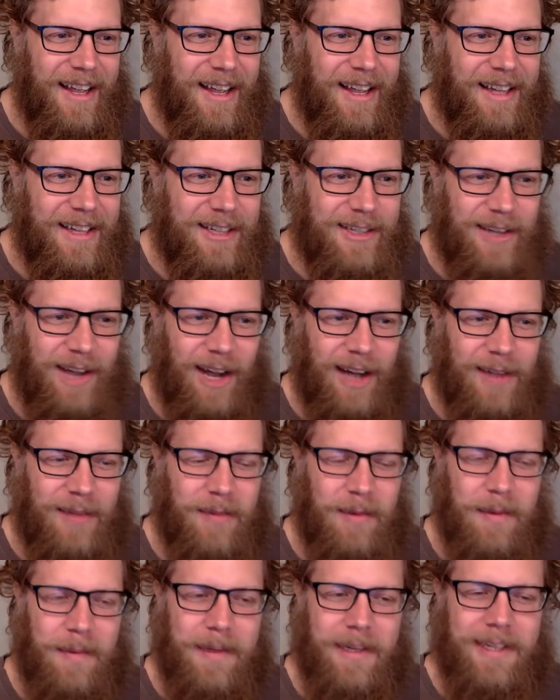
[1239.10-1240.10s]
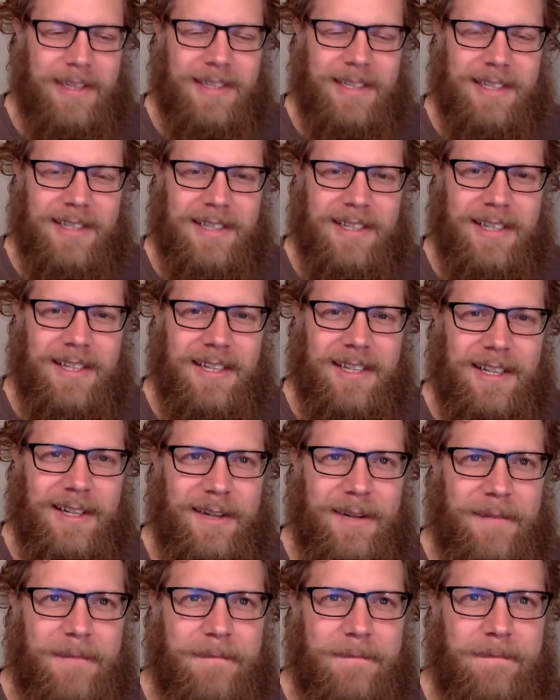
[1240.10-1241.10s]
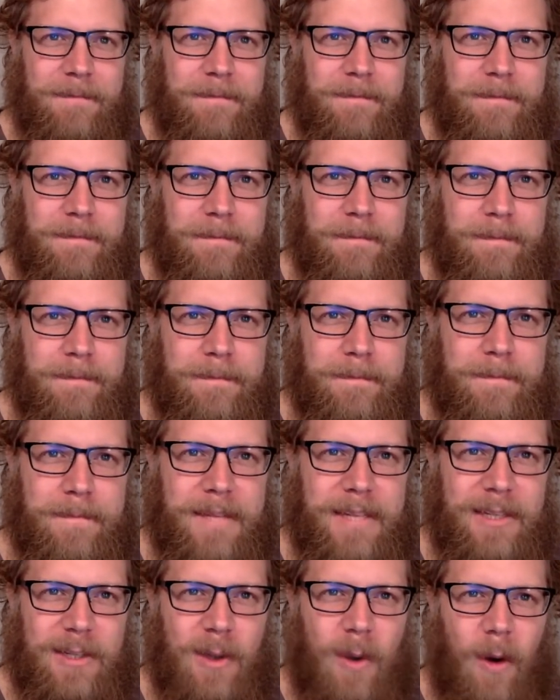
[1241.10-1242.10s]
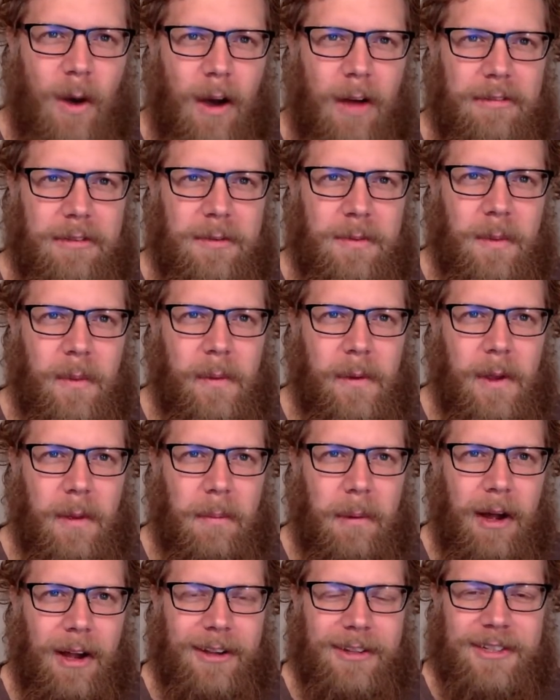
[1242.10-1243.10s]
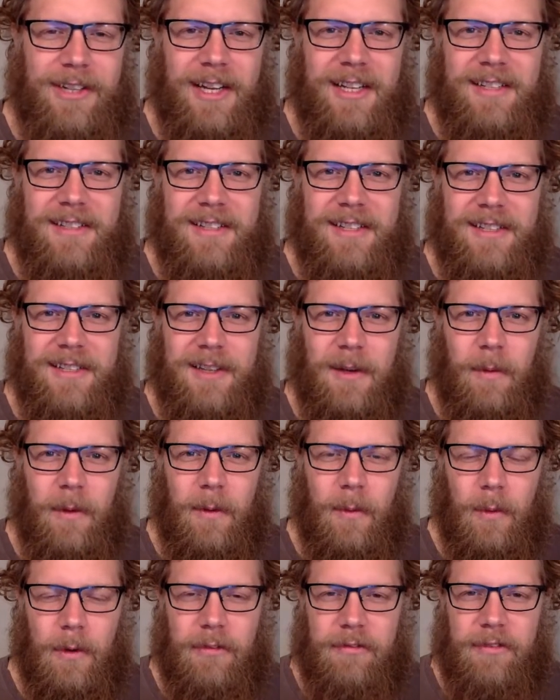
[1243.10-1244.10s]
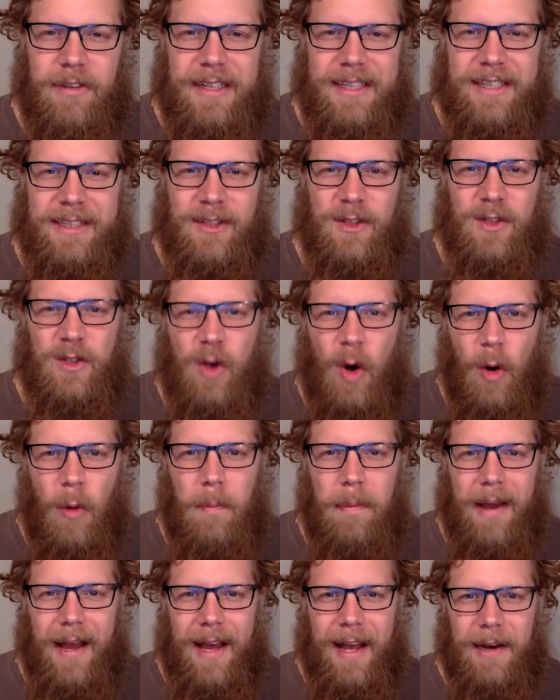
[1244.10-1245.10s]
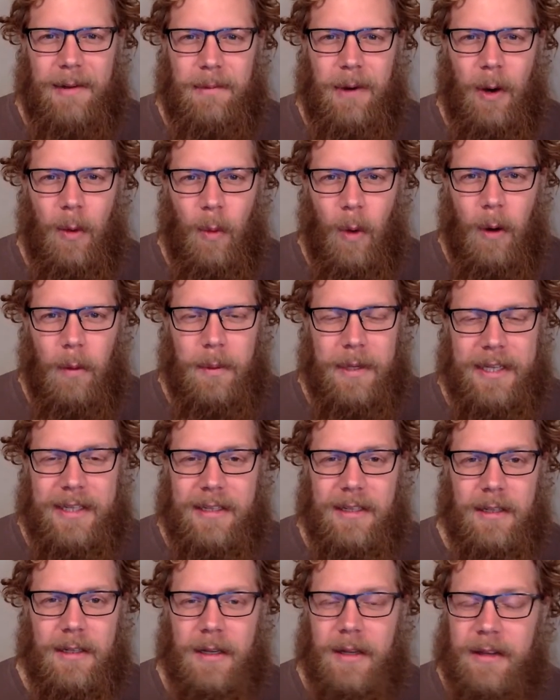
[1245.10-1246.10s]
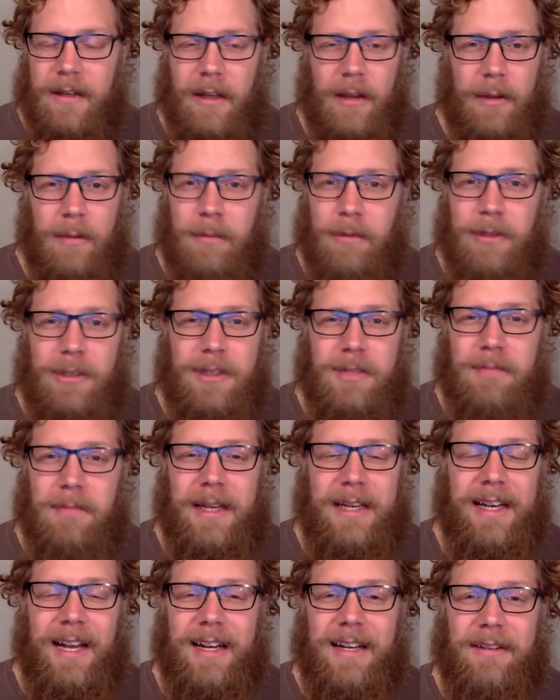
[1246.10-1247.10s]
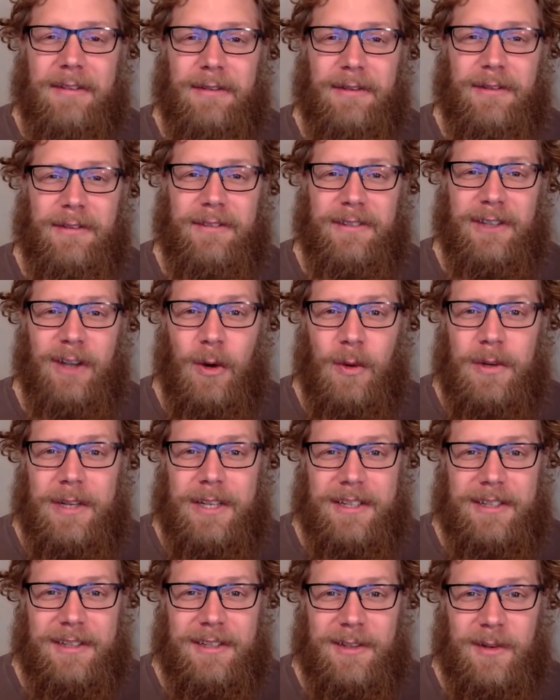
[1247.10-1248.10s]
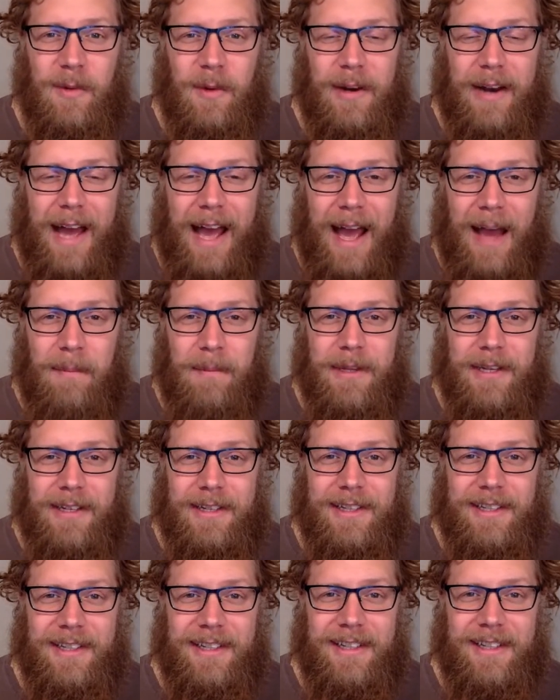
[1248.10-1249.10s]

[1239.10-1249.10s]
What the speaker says: it shocked me because it's so often when we apologize to someone, we're feeling so bad about what we did. And the other person may not have even noticed what happened.